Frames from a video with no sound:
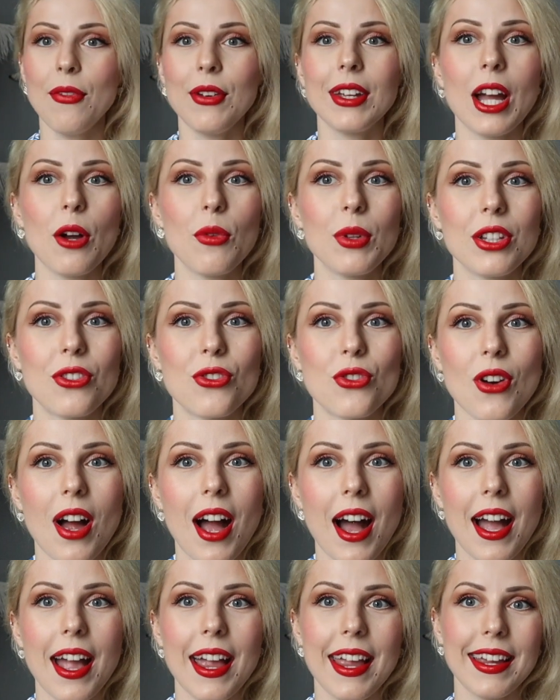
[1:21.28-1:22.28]
think I will
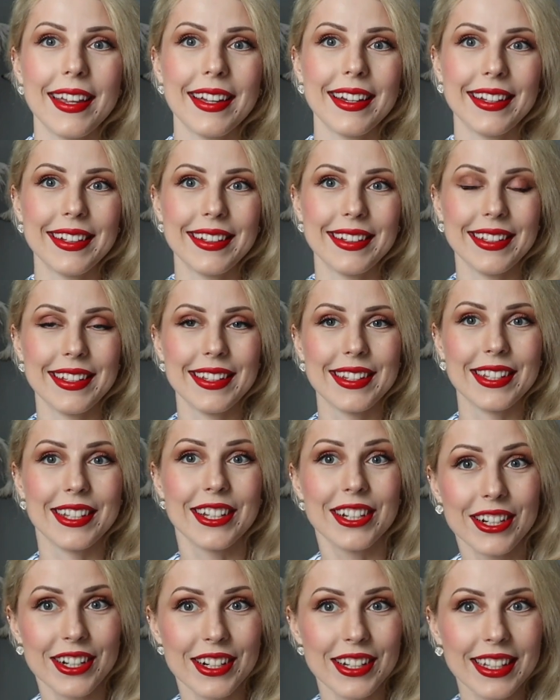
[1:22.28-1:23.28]
try this
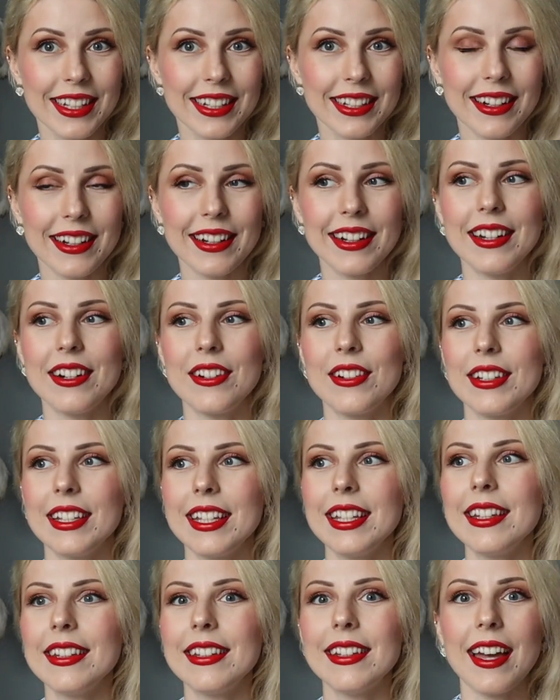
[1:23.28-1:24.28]
curling
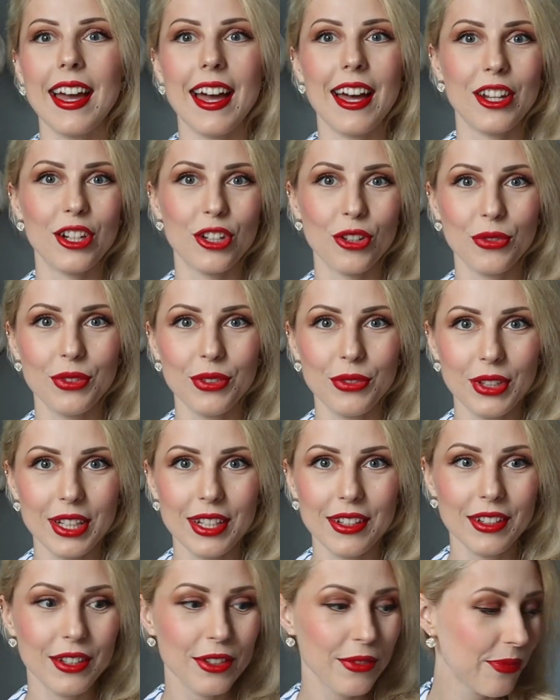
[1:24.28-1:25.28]
iron in the end of the
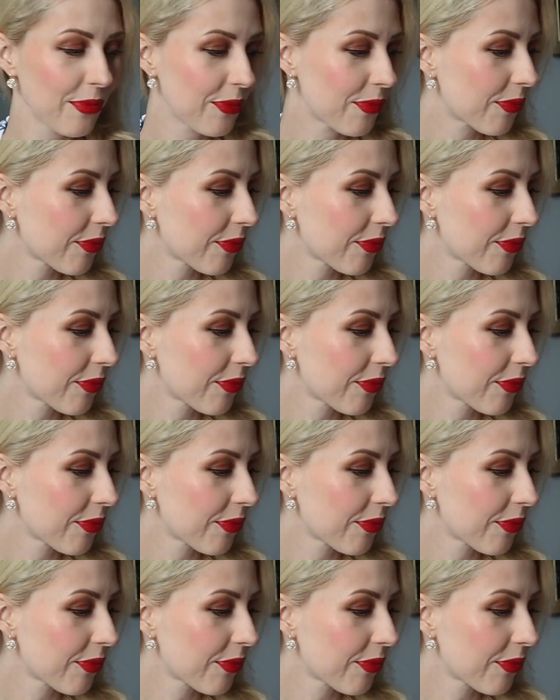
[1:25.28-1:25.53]
video,